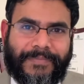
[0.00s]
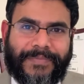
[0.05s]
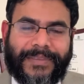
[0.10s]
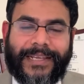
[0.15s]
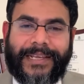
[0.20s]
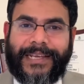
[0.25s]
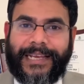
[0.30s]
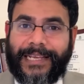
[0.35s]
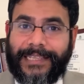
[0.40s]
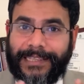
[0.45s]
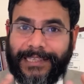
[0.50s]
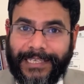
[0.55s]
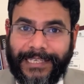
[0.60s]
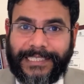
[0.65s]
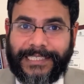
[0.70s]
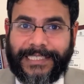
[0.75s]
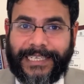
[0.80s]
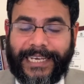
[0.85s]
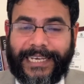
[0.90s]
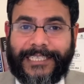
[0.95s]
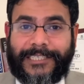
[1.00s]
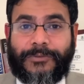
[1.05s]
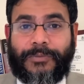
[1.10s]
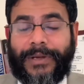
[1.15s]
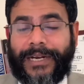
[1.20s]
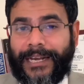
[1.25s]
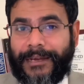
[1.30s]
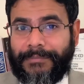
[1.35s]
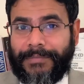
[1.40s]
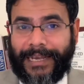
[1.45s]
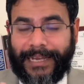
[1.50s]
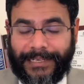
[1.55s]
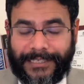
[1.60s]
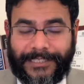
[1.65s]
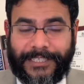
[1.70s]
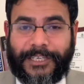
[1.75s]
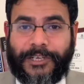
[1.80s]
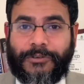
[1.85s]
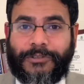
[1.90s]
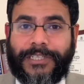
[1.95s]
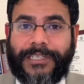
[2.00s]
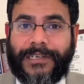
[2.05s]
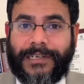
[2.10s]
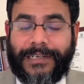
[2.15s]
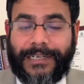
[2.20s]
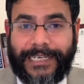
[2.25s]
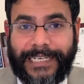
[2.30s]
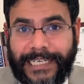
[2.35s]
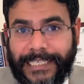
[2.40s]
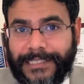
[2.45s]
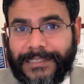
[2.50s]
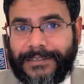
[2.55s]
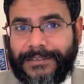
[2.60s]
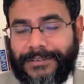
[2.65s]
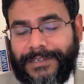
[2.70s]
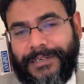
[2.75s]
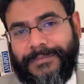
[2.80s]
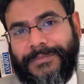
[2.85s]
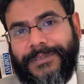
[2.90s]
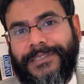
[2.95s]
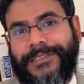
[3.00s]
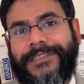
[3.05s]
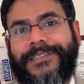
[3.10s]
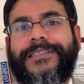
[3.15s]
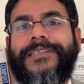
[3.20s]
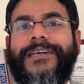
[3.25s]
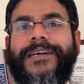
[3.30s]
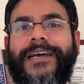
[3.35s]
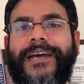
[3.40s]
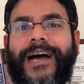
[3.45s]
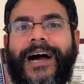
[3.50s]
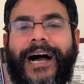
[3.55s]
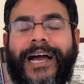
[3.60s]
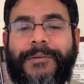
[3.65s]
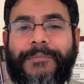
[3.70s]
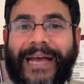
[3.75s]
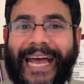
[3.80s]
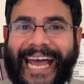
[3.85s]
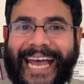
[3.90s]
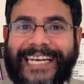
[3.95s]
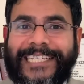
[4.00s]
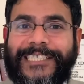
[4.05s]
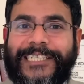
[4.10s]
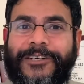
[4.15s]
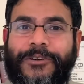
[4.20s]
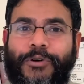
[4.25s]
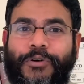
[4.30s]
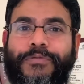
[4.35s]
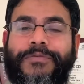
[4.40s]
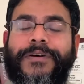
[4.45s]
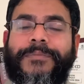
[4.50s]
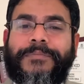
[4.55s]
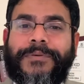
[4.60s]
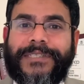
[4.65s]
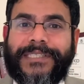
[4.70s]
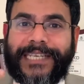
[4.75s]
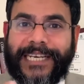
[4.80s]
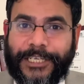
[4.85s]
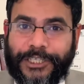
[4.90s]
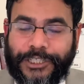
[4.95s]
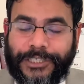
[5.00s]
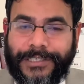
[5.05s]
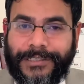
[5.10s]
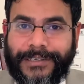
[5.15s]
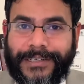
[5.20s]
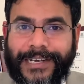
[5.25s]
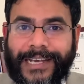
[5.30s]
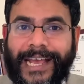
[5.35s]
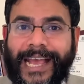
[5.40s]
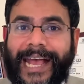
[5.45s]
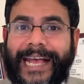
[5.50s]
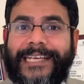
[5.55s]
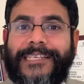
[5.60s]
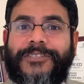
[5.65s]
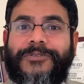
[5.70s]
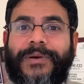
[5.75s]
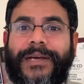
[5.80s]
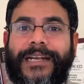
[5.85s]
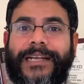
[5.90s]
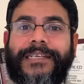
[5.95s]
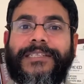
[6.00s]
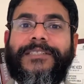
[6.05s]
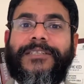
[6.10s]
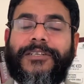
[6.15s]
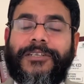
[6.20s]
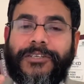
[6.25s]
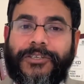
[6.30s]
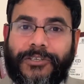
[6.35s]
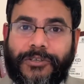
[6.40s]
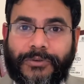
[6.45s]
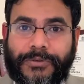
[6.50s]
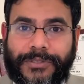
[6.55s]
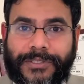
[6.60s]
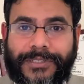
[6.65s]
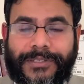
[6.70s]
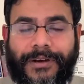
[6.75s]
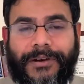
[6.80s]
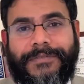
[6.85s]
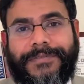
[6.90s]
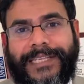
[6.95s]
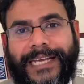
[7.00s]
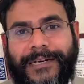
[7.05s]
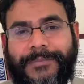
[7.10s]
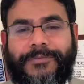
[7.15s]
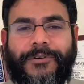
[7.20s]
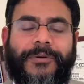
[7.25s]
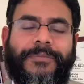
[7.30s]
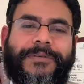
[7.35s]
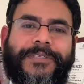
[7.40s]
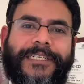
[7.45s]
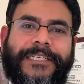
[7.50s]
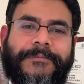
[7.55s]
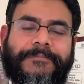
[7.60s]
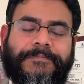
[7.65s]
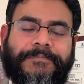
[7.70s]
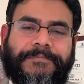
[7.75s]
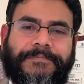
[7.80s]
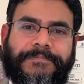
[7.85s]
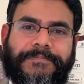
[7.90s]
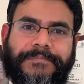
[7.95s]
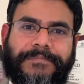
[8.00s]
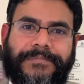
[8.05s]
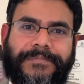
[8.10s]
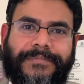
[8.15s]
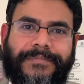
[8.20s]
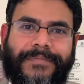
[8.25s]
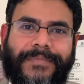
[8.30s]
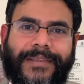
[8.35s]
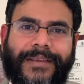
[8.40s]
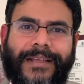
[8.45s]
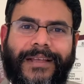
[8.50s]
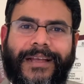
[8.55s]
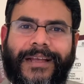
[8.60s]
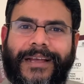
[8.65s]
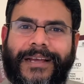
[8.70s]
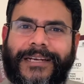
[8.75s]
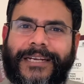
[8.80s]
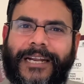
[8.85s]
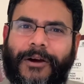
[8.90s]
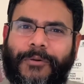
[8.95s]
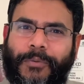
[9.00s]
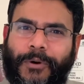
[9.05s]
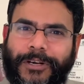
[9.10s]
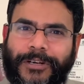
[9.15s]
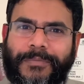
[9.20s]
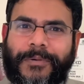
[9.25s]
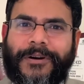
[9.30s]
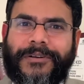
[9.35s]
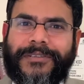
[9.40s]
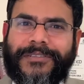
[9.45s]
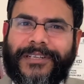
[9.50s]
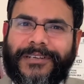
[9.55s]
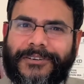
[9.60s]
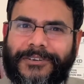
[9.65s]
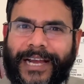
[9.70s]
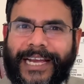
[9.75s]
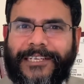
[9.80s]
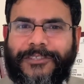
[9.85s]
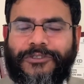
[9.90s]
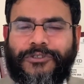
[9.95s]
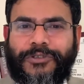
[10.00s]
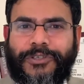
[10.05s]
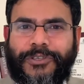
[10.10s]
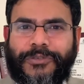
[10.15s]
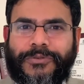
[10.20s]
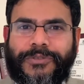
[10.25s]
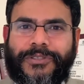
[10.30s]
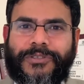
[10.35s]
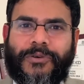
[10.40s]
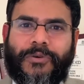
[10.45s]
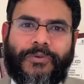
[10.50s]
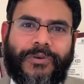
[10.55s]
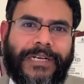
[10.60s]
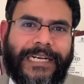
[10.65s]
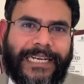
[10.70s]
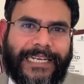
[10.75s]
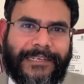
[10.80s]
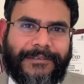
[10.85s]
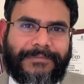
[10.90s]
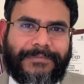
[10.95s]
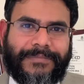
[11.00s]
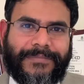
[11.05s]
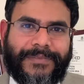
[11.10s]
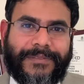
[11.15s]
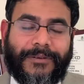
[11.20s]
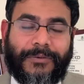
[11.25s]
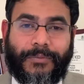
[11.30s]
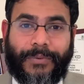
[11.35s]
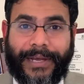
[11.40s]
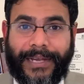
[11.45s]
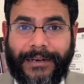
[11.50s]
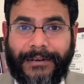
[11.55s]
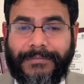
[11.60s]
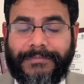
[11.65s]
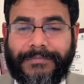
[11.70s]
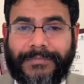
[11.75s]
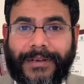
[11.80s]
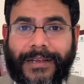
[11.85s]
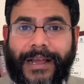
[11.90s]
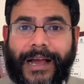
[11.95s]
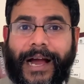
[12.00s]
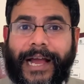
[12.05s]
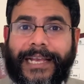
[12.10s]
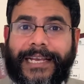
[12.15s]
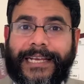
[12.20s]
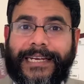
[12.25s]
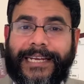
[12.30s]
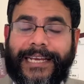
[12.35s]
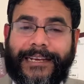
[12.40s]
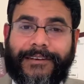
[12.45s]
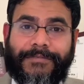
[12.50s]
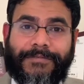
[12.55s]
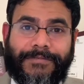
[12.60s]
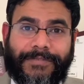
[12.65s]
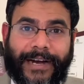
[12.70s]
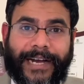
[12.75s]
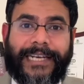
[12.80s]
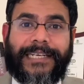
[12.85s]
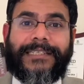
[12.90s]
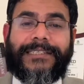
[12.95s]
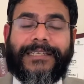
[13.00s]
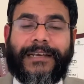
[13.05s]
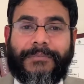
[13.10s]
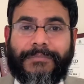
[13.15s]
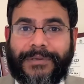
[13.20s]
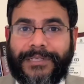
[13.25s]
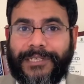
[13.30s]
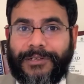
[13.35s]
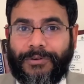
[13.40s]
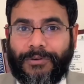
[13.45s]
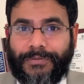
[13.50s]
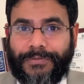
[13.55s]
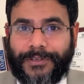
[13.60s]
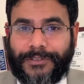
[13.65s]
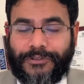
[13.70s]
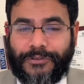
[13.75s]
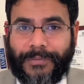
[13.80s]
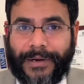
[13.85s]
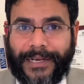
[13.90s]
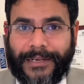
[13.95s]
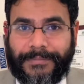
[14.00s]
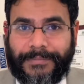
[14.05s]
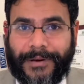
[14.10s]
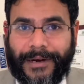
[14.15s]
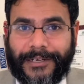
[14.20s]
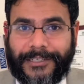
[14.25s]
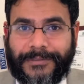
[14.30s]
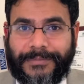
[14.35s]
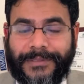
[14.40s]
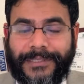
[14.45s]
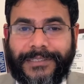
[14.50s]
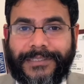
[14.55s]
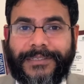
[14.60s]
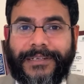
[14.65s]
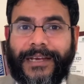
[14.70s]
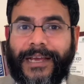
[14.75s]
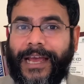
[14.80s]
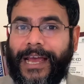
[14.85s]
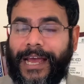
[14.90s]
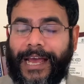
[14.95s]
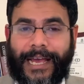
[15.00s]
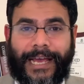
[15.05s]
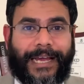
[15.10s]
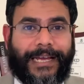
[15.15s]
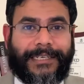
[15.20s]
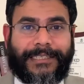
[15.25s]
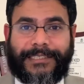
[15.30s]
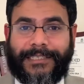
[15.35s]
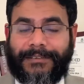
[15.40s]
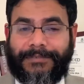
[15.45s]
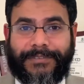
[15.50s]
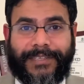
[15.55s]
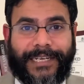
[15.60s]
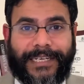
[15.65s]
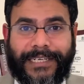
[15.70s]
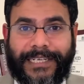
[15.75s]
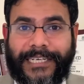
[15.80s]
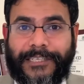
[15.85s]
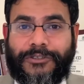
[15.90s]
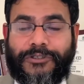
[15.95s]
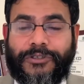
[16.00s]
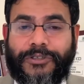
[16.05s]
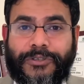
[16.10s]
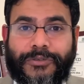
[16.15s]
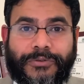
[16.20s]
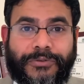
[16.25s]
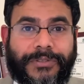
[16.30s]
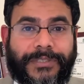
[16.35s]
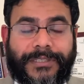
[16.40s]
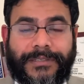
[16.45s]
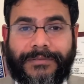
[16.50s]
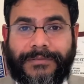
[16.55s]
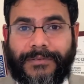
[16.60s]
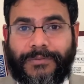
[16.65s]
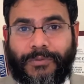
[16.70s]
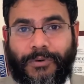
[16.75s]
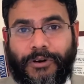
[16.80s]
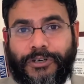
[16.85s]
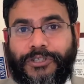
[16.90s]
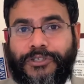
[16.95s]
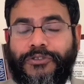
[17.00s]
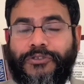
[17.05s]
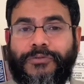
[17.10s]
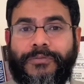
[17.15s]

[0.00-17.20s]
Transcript: In this case, when I'm executing a lease agreement, I'm handing over possession as well as use of that property. Now, what about the right to use only? Well, I can invite somebody over to my apartment, and if they need to use the washroom or